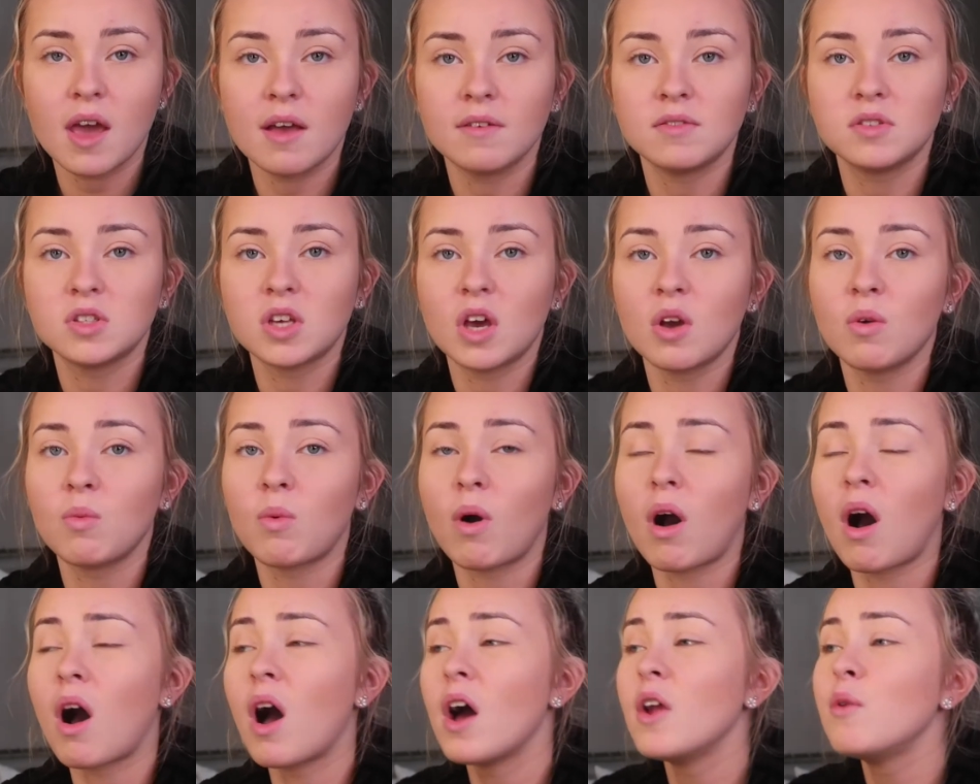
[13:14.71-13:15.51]
If so,
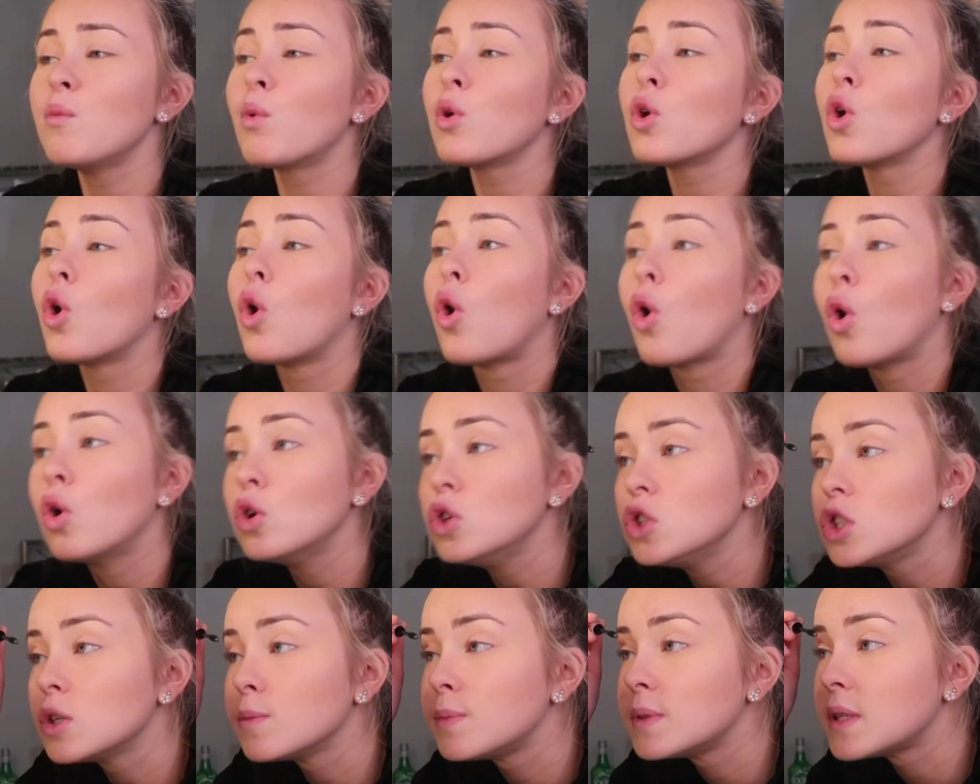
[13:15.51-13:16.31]
what? And
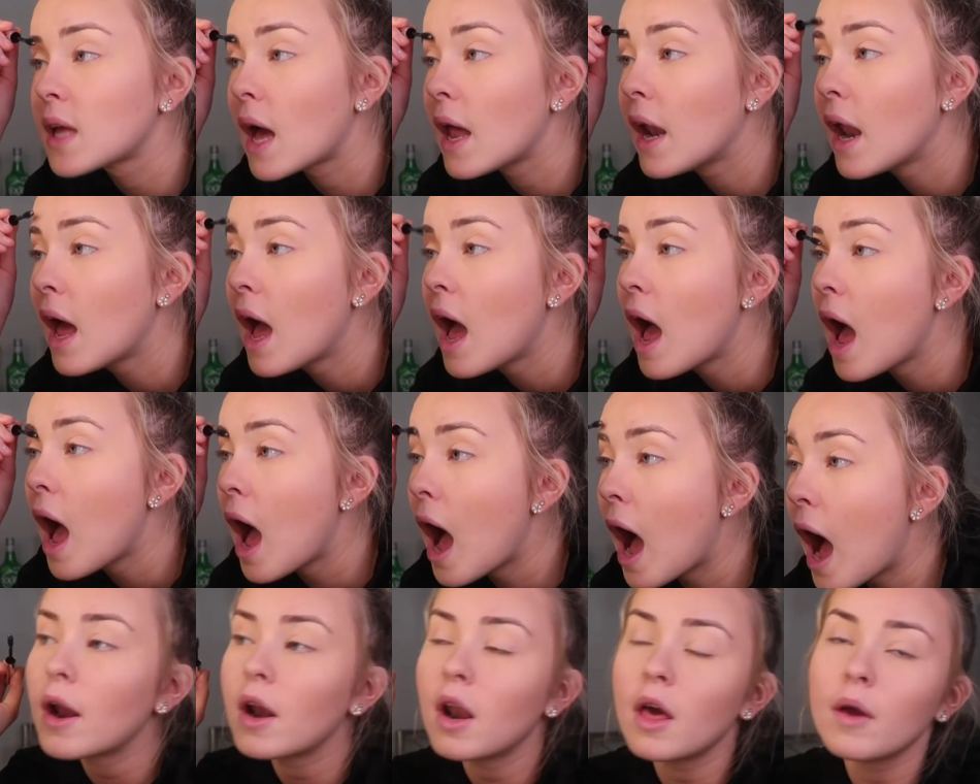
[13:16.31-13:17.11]
100%,
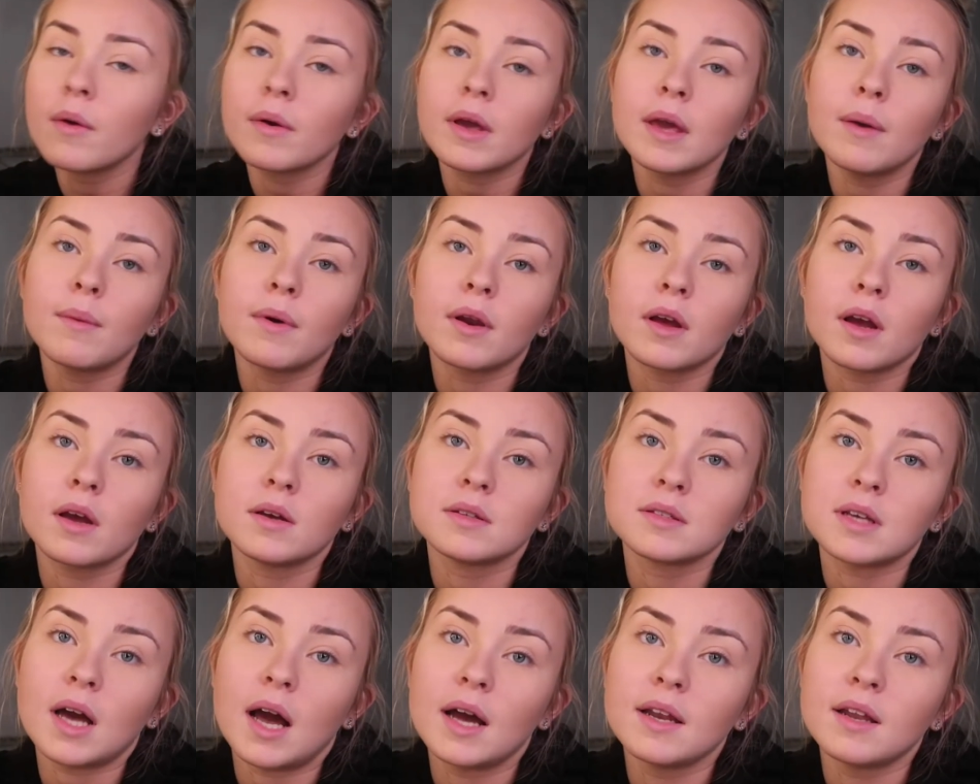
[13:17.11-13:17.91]
I low-key want to
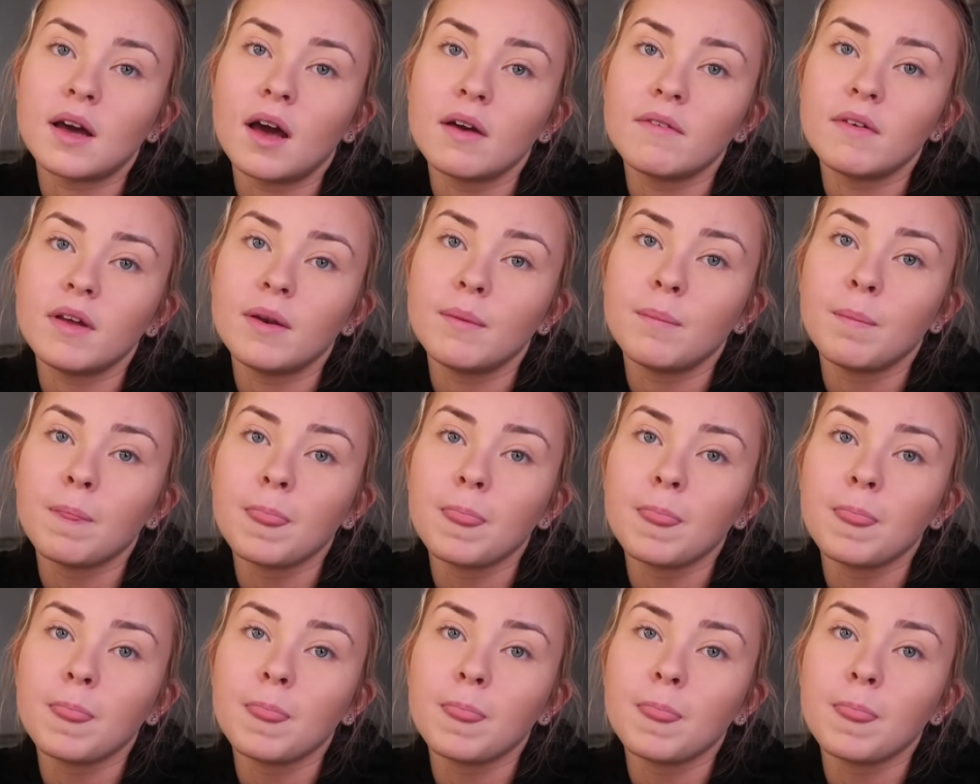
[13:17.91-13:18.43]
go skydiving.